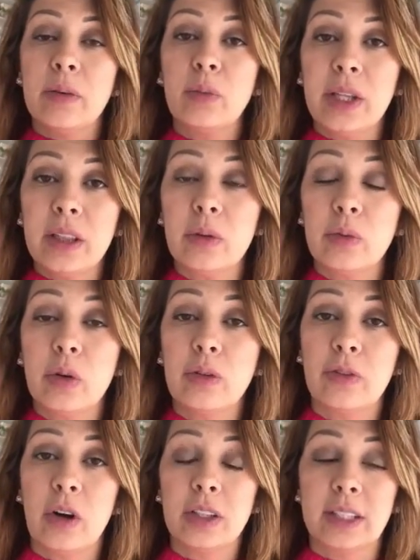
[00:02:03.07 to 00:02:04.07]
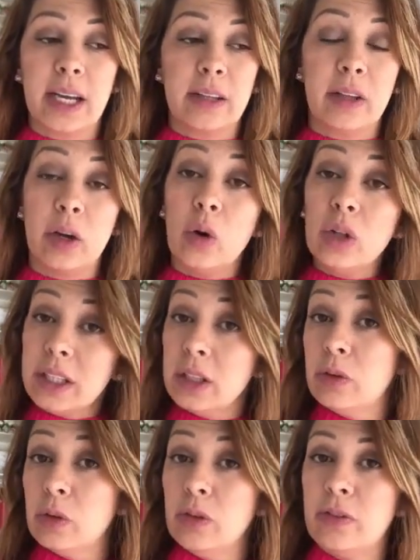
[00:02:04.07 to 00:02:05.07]
when the raw folder, they're all in
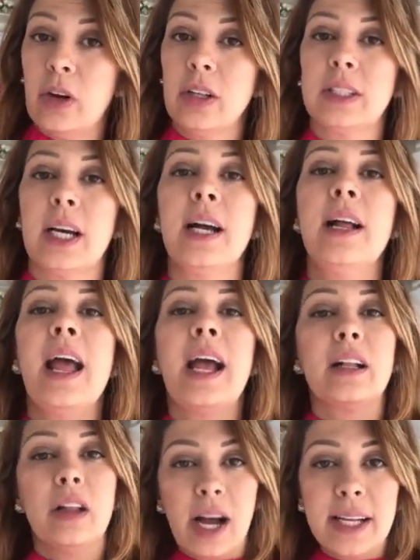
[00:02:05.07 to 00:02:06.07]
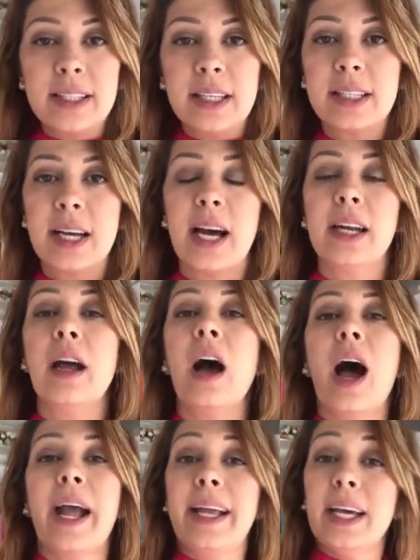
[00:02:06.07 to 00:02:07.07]
the raw folder, clients are done,
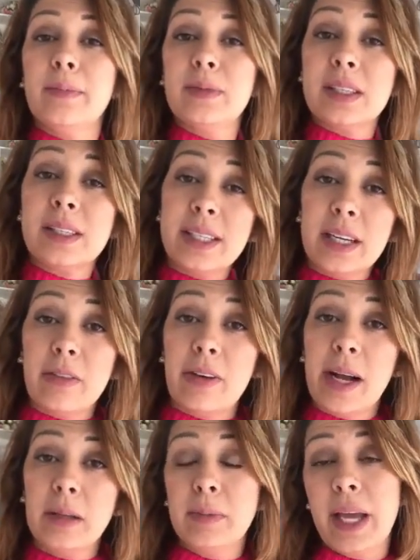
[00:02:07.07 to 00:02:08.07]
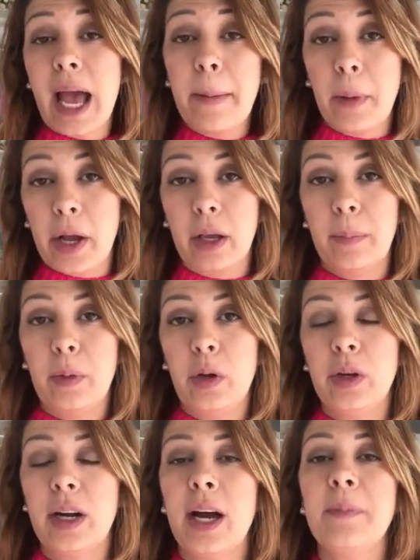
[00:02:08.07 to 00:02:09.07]
I get them to sit around me at my
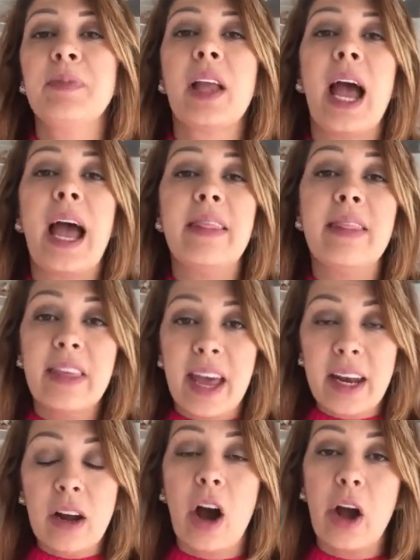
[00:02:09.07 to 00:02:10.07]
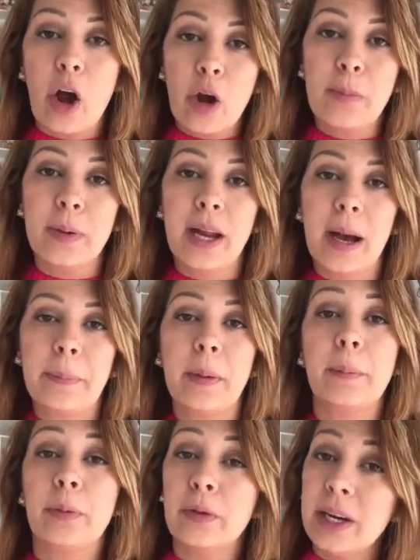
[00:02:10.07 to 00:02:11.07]
computer, and then I open up
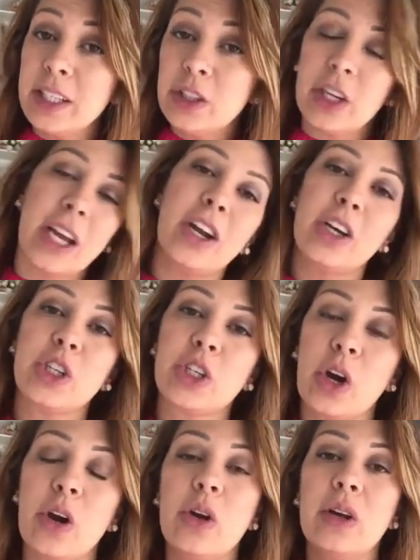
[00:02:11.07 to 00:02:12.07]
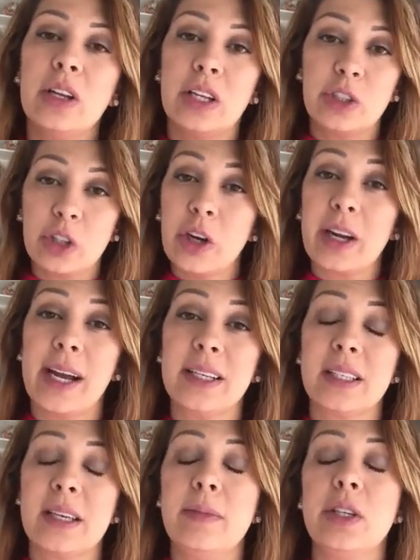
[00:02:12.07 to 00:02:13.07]
Bridge and I
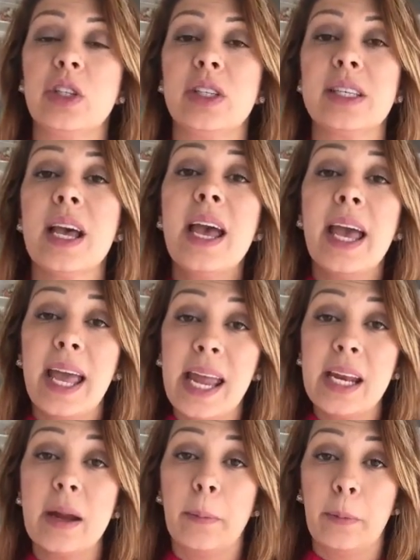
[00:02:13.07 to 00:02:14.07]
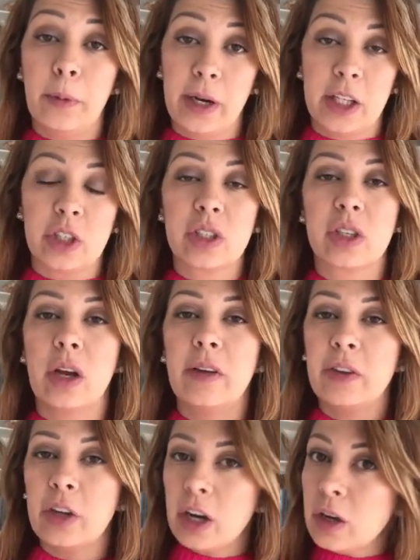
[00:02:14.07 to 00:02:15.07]
showcase the images in Bridge. So
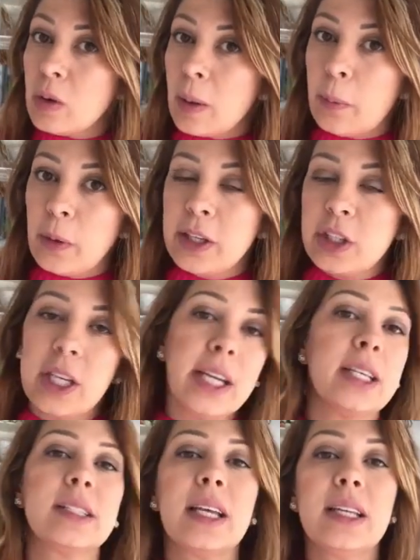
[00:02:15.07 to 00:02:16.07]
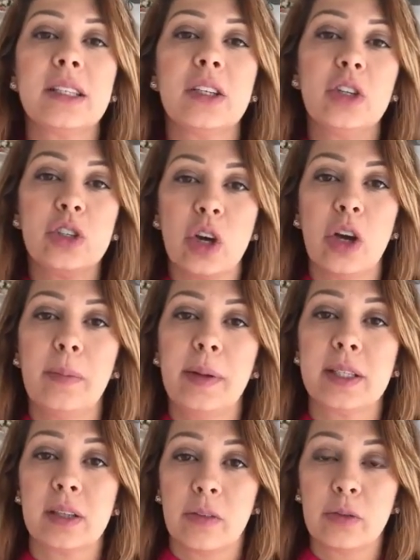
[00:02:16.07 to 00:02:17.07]
if you don't know what Bridge is, it's an
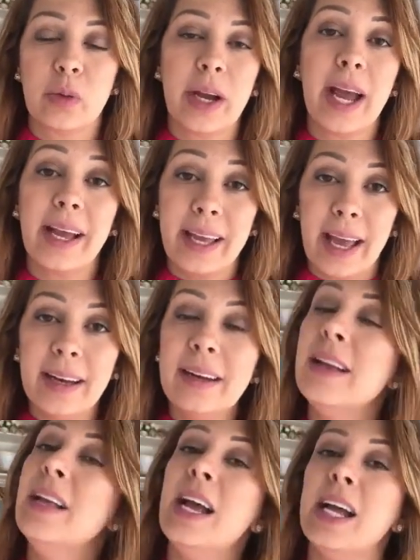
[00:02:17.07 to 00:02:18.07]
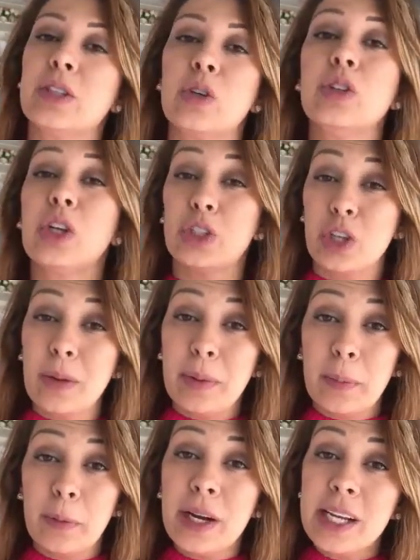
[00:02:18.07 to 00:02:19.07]
Adobe software. Again, it's called
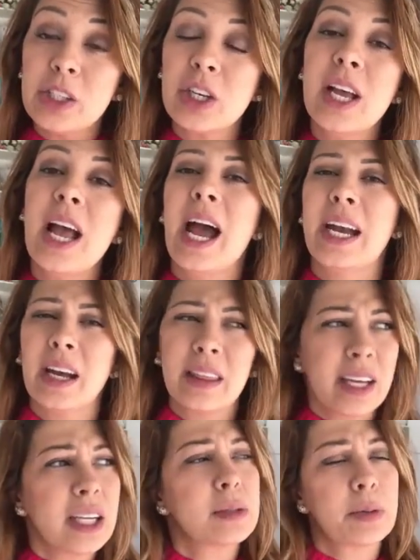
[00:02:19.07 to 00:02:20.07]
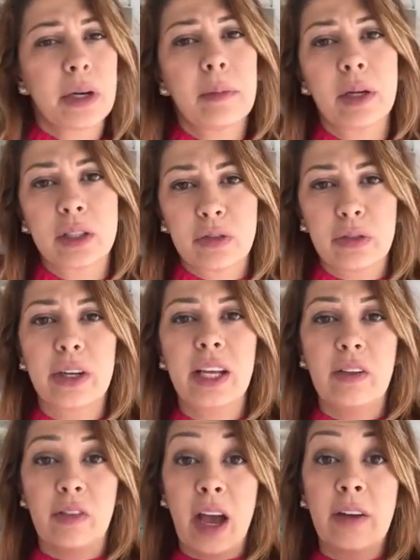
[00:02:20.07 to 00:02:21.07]
Adobe Bridge, and I think it's pretty much free
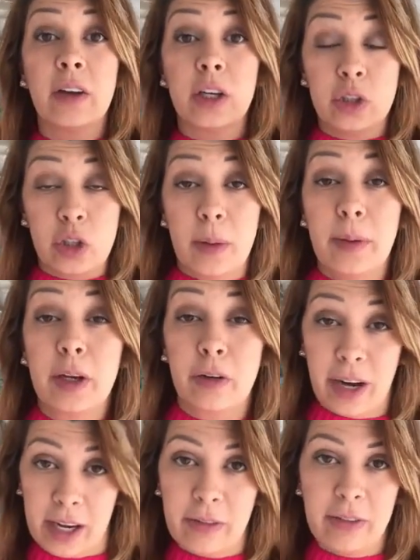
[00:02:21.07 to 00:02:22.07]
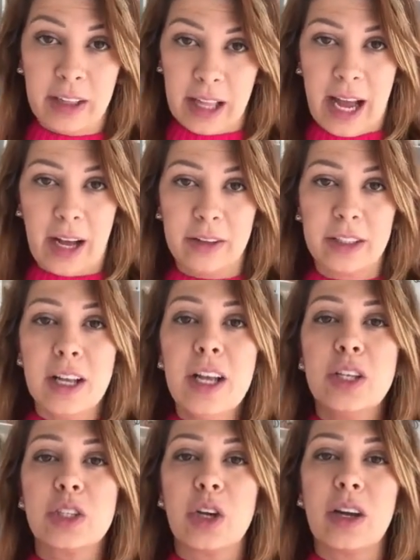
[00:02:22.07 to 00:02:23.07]
if you have Adobe Creative Cloud.
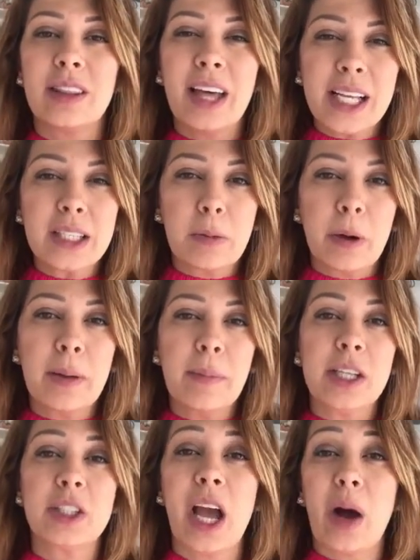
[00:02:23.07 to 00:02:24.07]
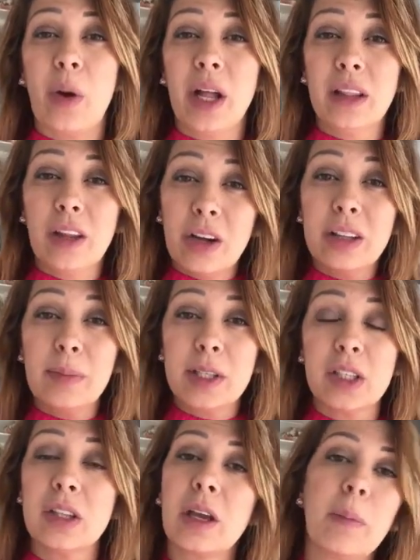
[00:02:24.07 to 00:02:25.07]
So that's pretty much how I load them
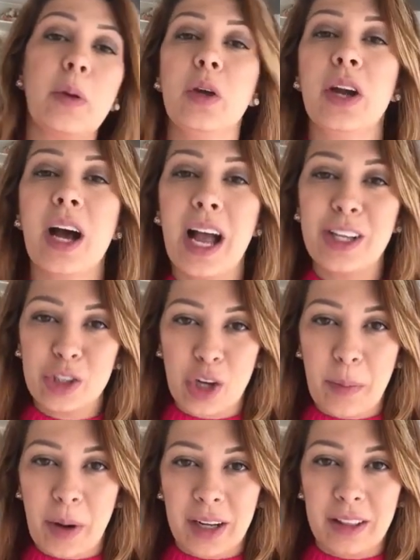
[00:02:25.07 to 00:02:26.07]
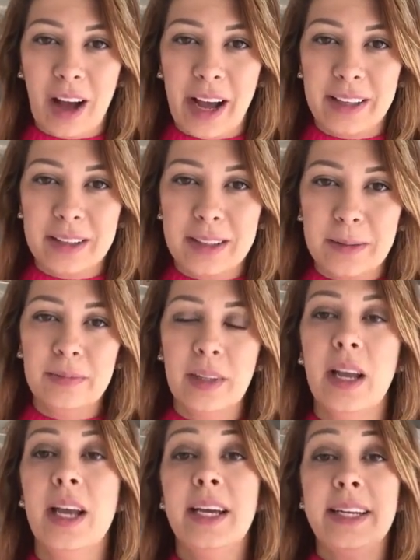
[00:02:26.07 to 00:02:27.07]
into the computer and show my clients.
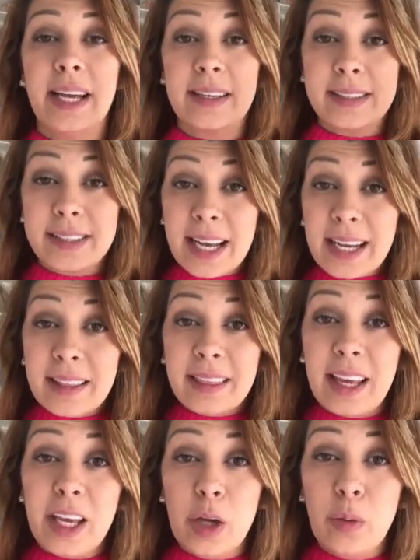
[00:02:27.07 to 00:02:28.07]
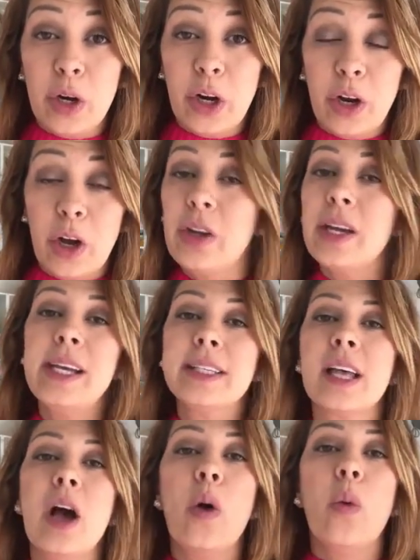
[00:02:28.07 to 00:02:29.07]
Now, second thing you want to know
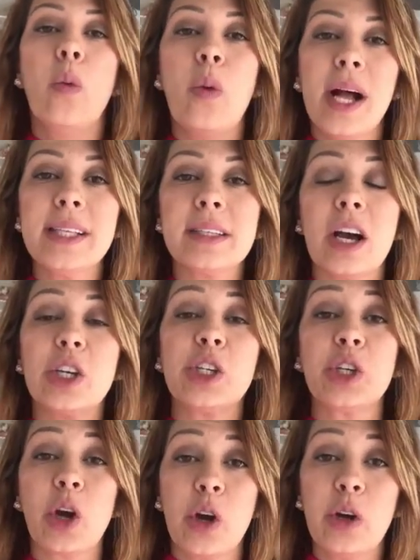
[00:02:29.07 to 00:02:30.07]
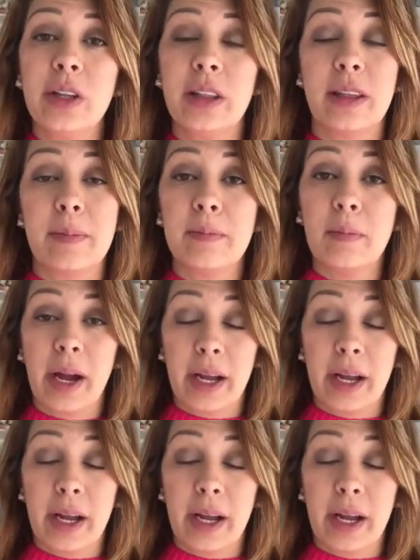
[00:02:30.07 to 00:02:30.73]
is once I show them